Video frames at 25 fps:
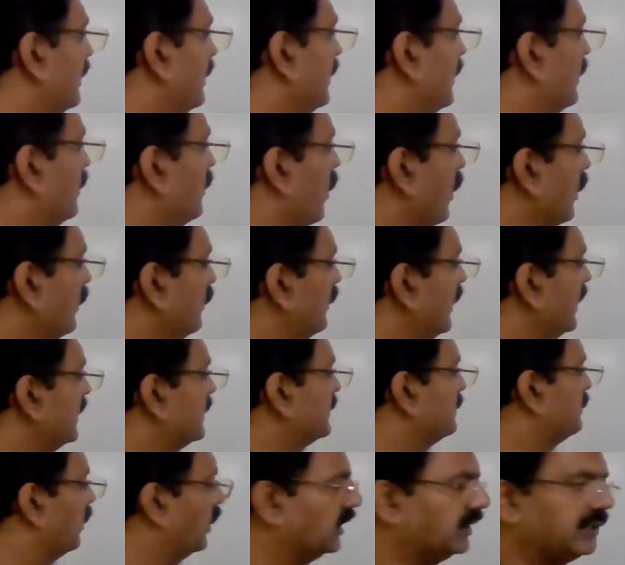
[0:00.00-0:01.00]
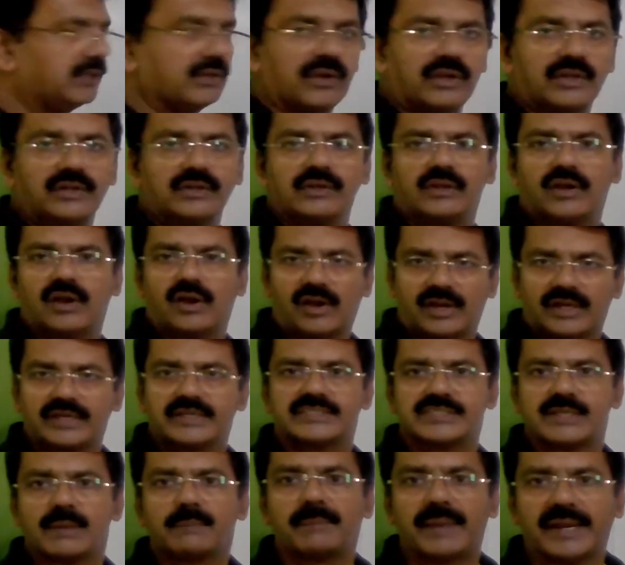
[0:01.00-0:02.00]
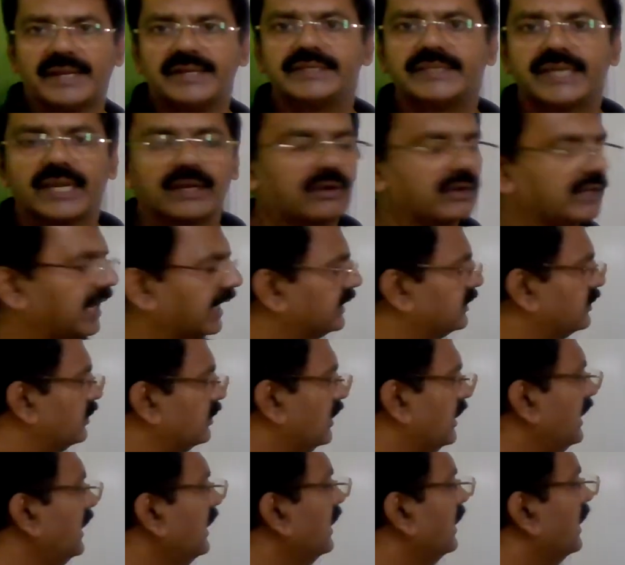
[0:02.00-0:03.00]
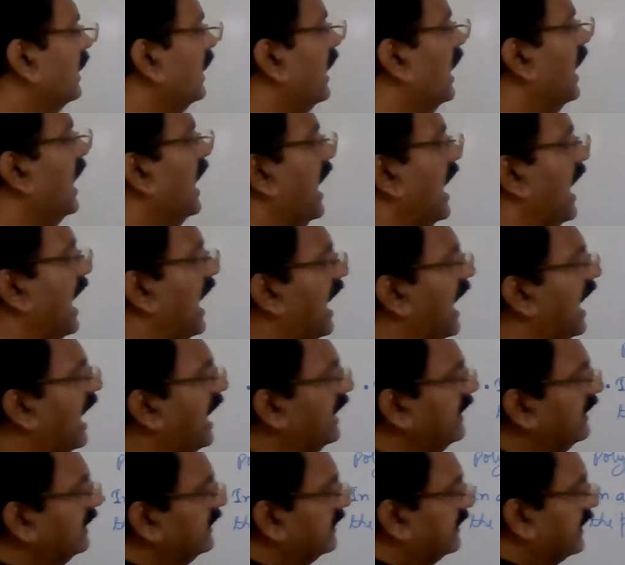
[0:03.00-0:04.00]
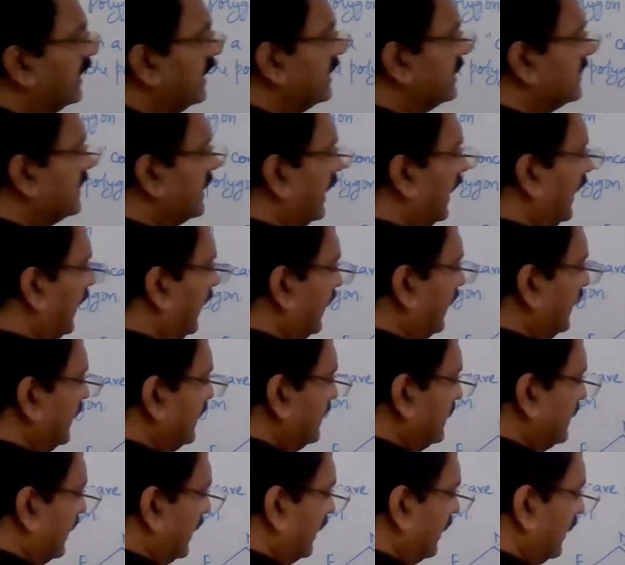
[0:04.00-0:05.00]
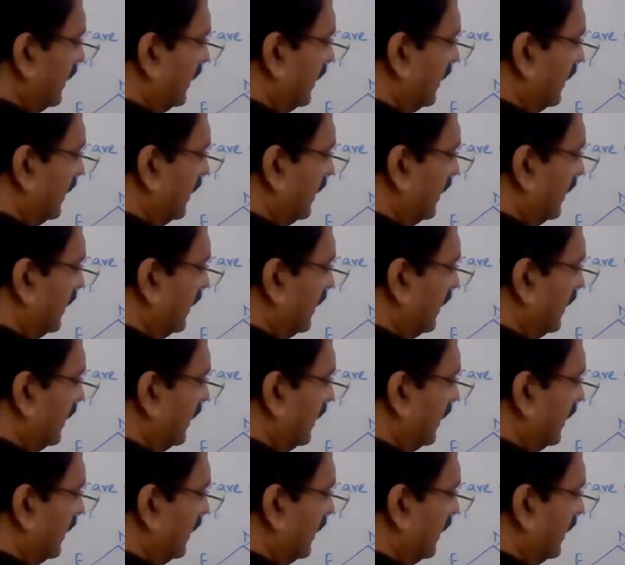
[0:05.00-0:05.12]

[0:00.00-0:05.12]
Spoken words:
convex polygon, or it's a pentagon actually. And this is